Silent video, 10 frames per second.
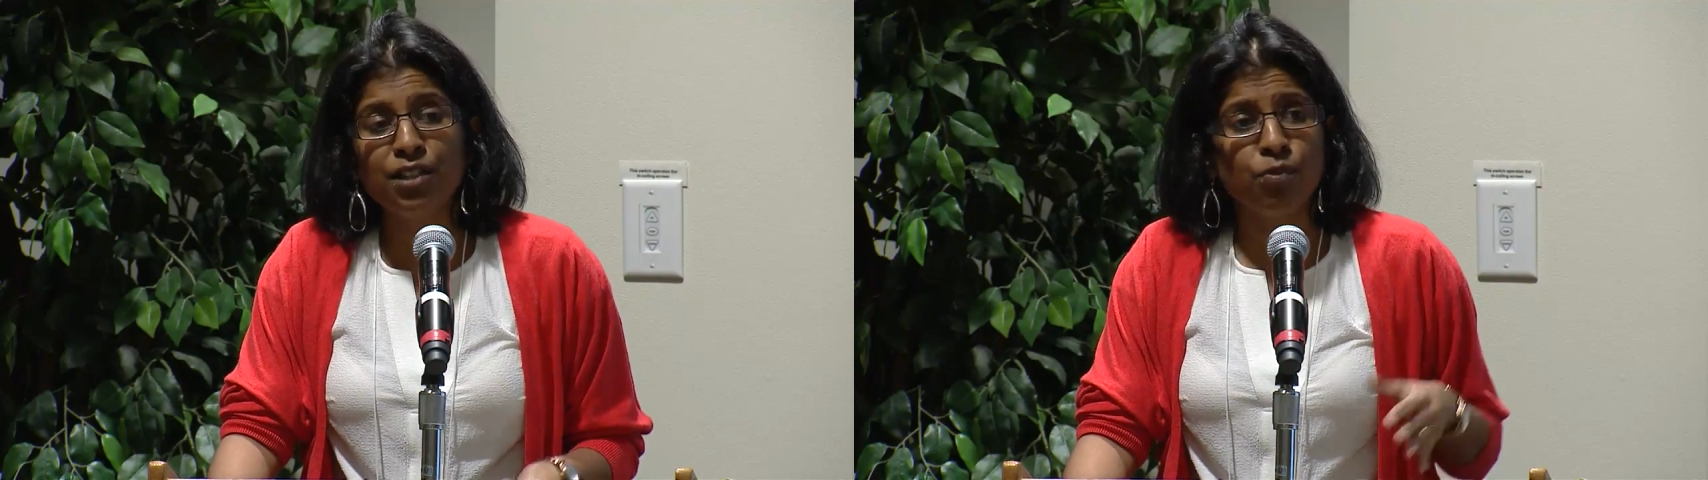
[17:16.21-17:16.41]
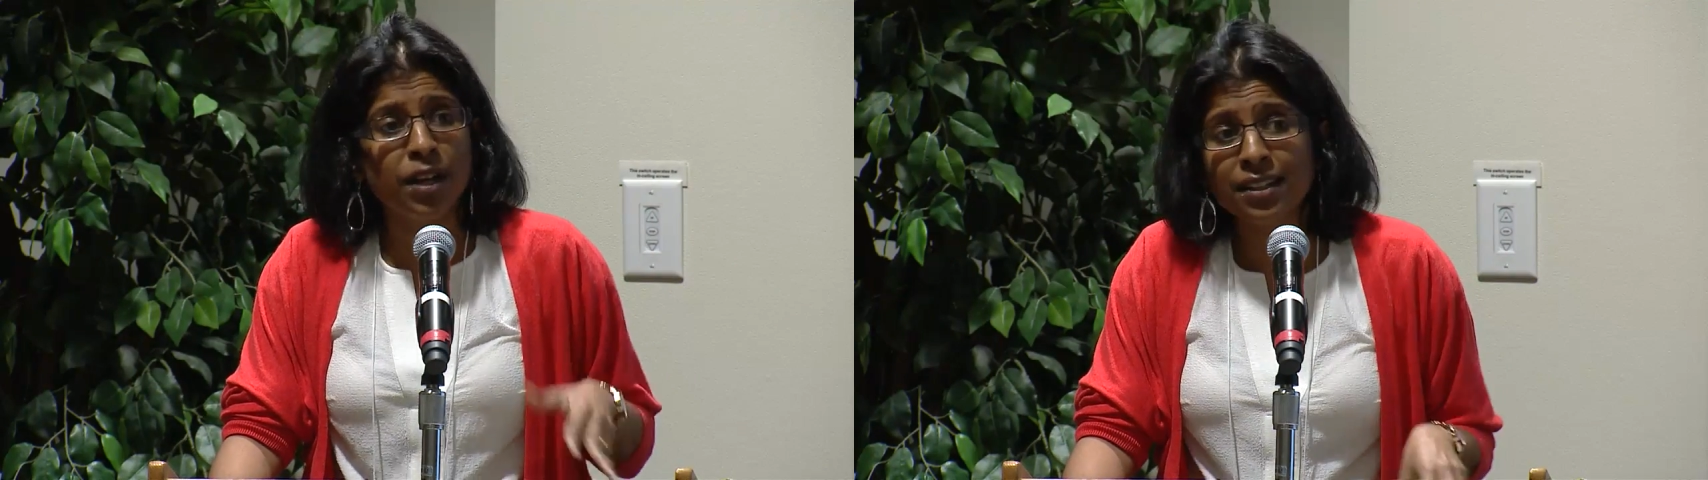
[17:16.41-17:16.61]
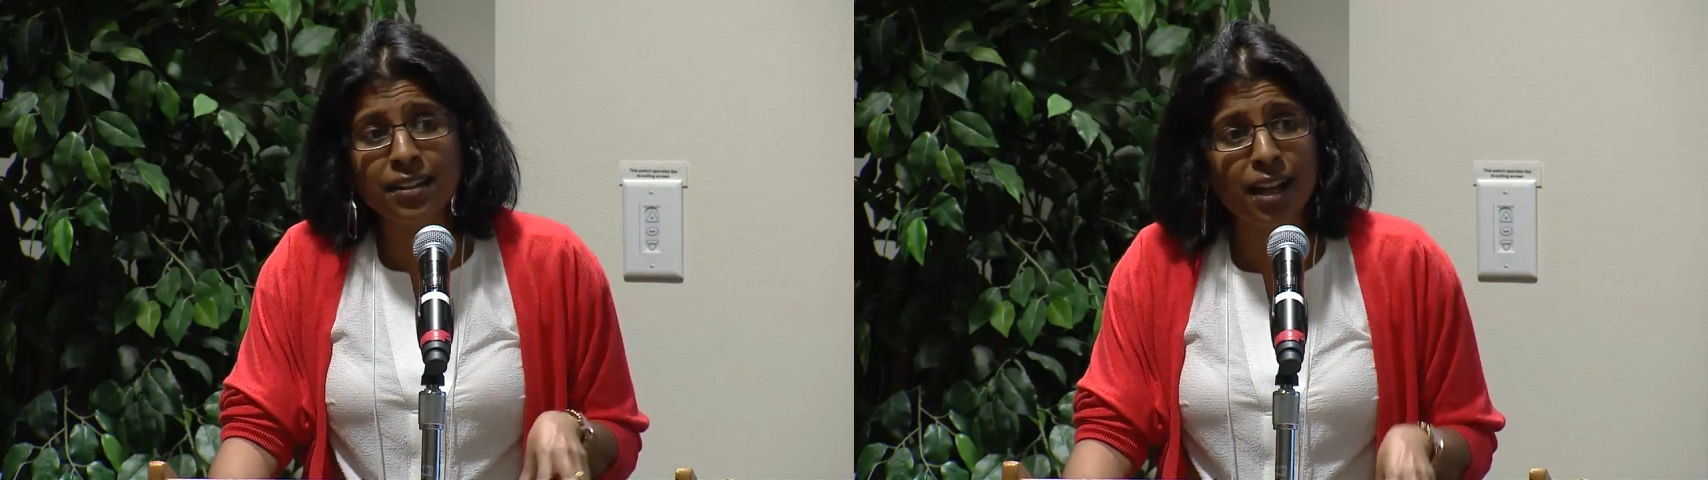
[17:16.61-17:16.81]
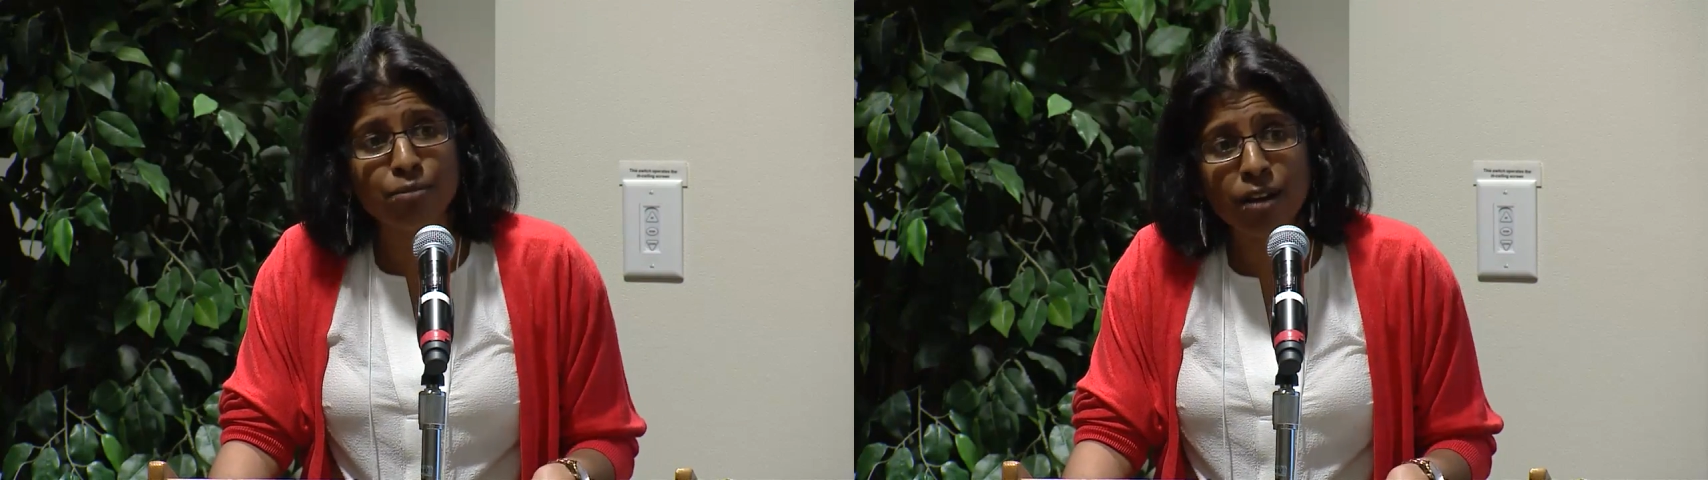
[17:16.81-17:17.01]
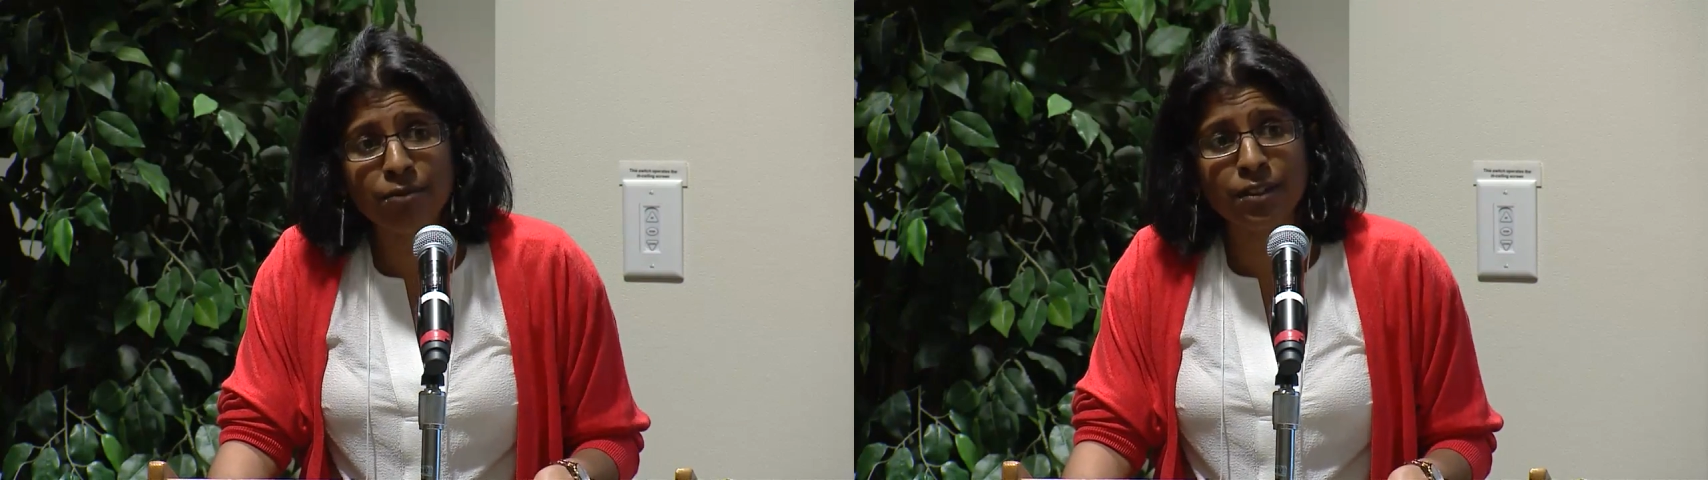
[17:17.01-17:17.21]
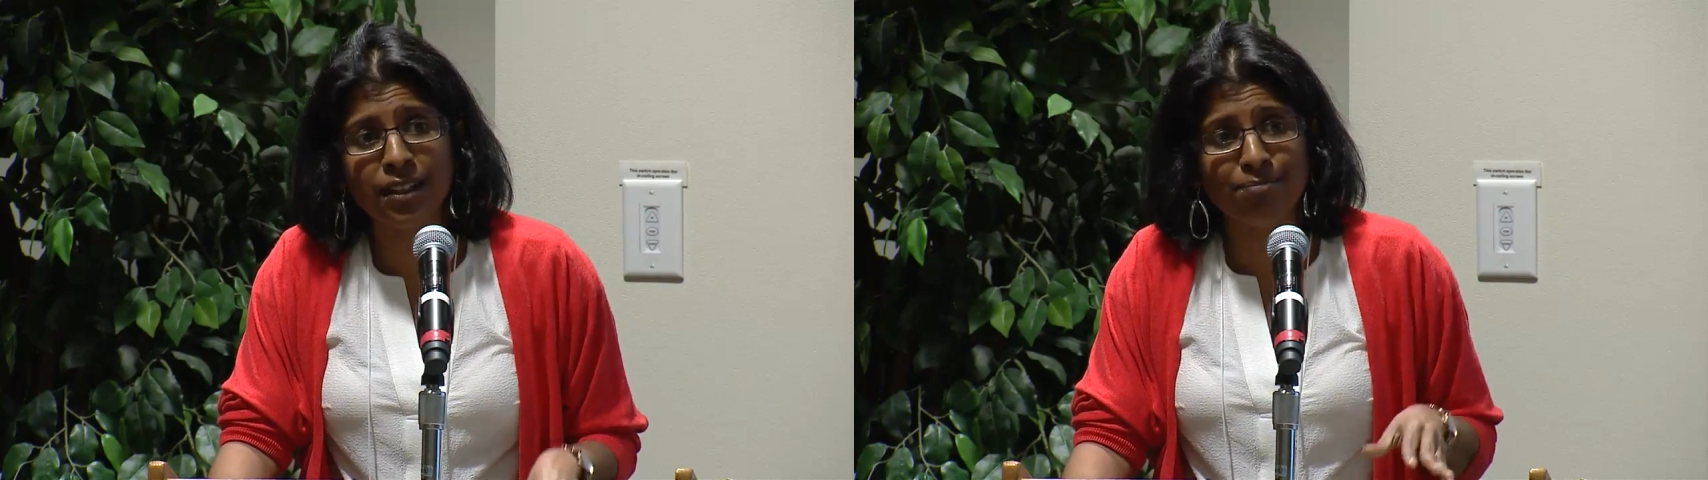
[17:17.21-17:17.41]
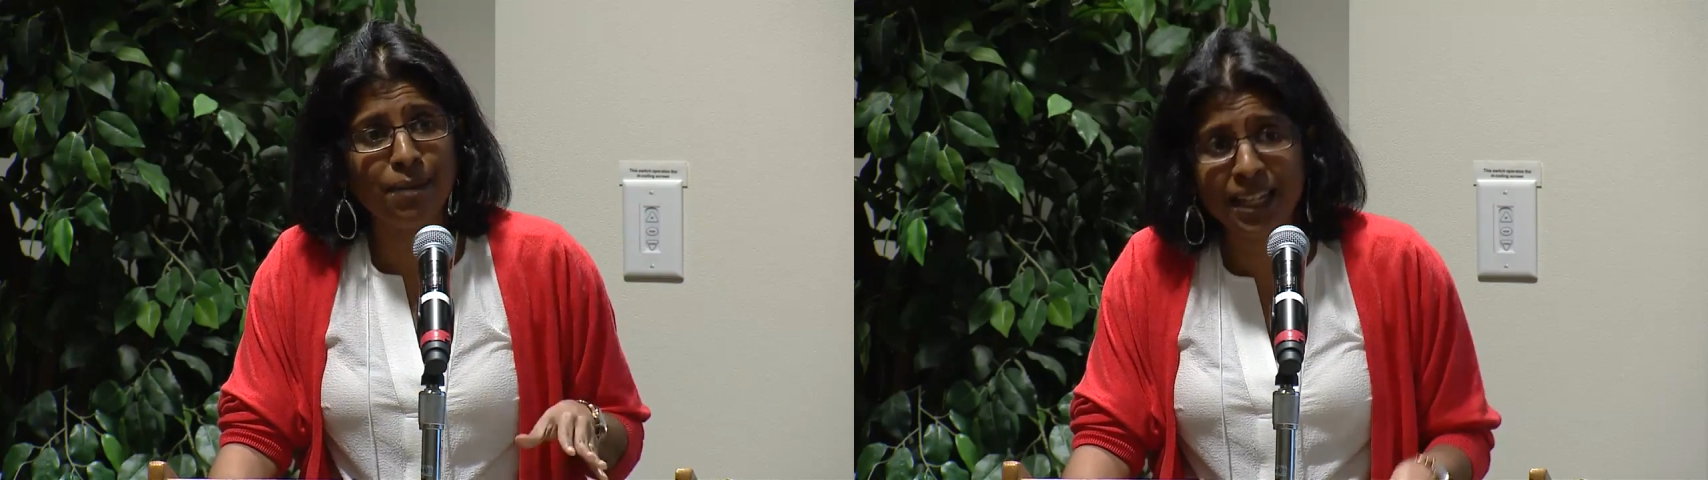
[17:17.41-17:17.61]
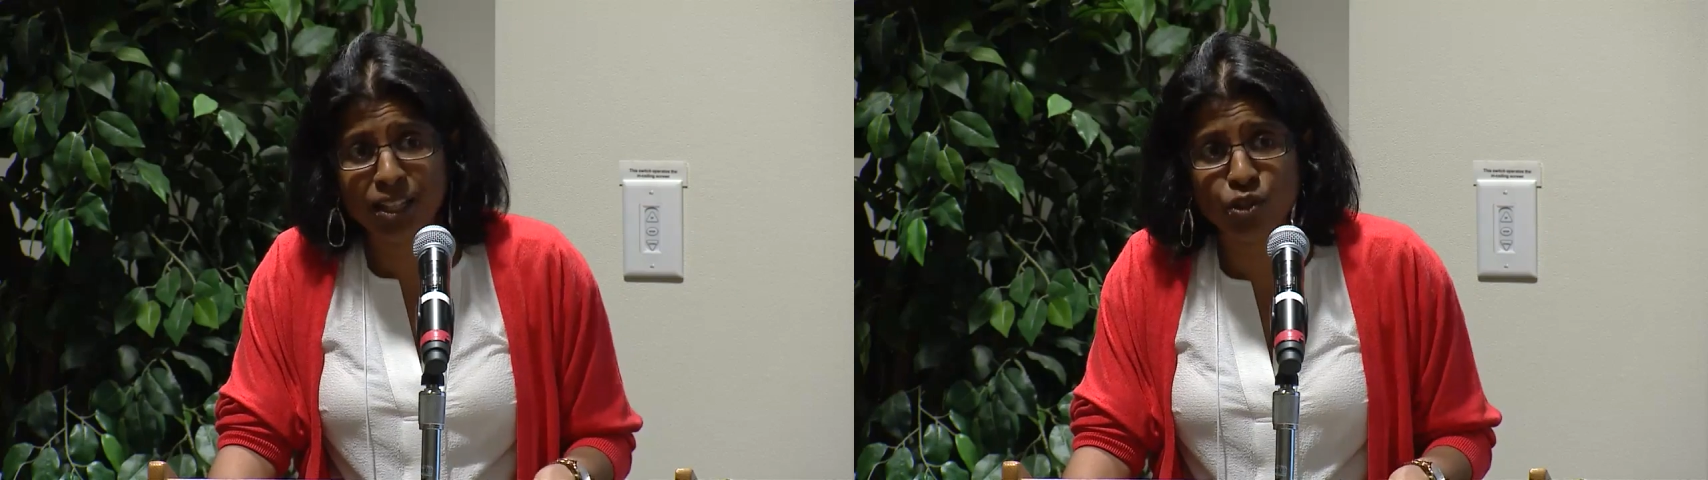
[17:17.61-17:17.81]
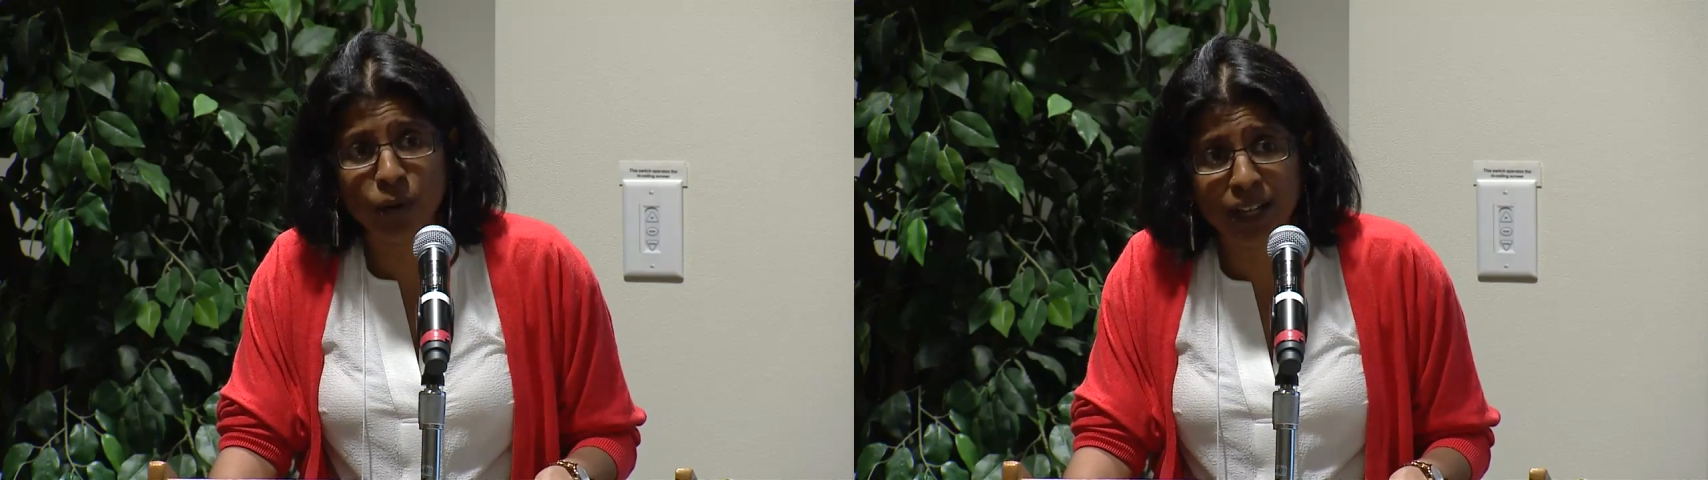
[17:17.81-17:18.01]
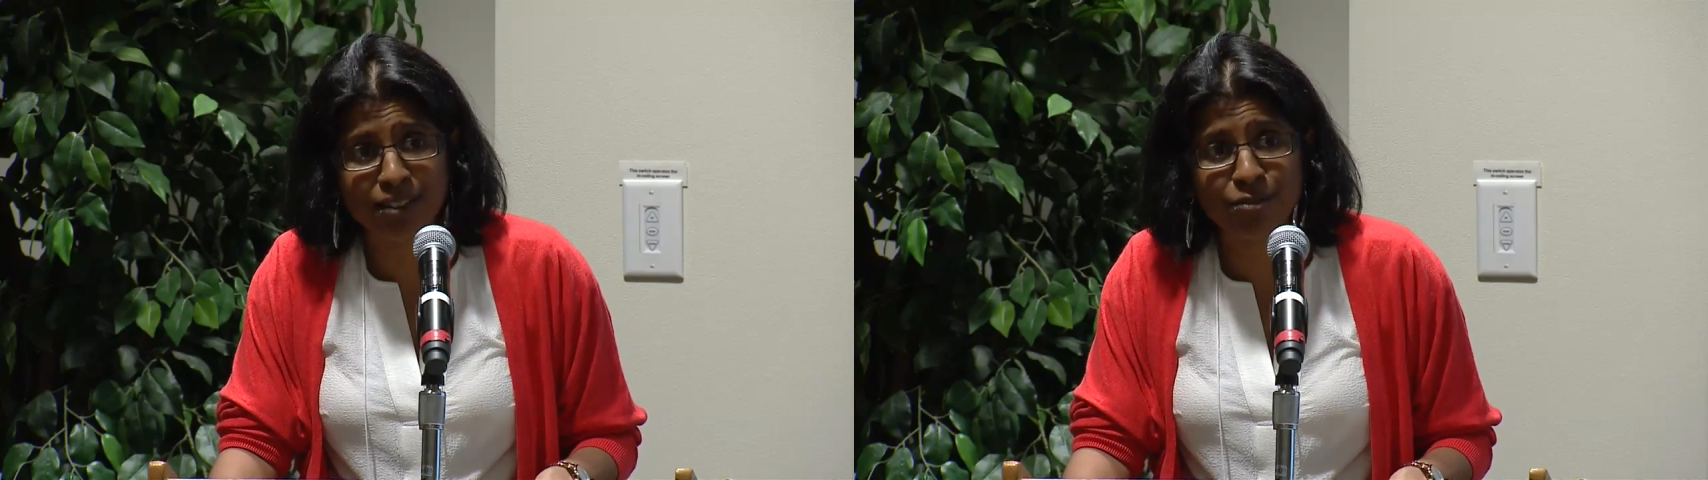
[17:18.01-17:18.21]
is running a nonprofit and paying
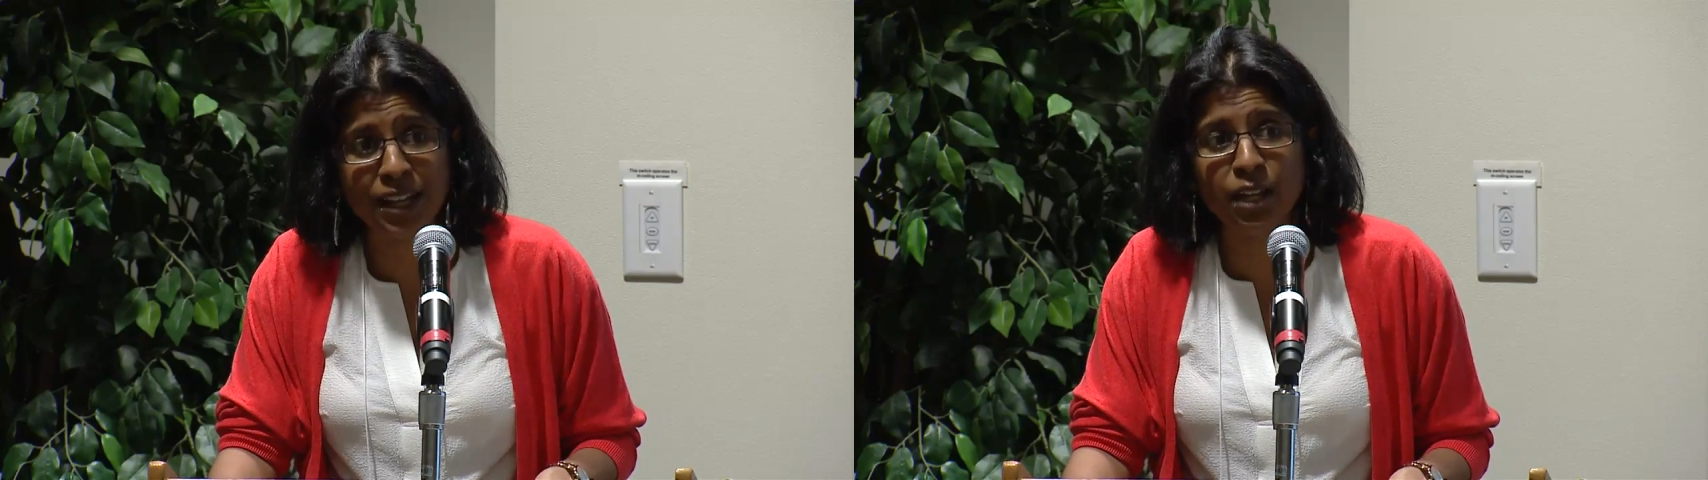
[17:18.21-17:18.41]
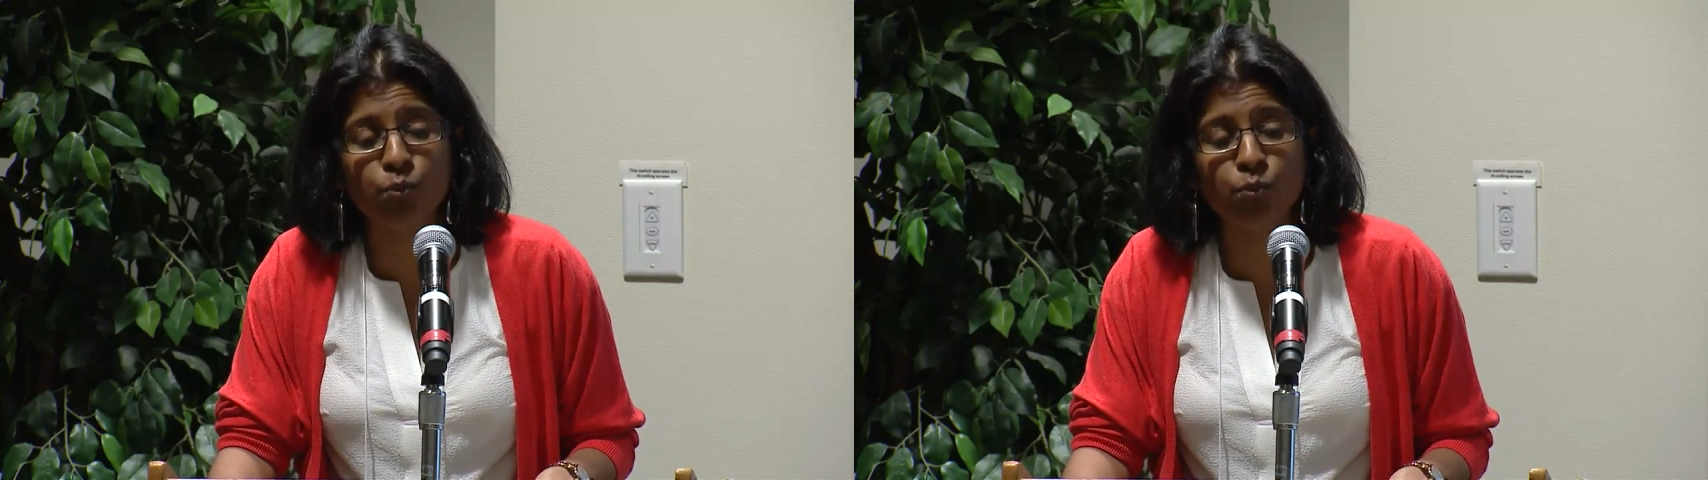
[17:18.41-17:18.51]
the rent, right?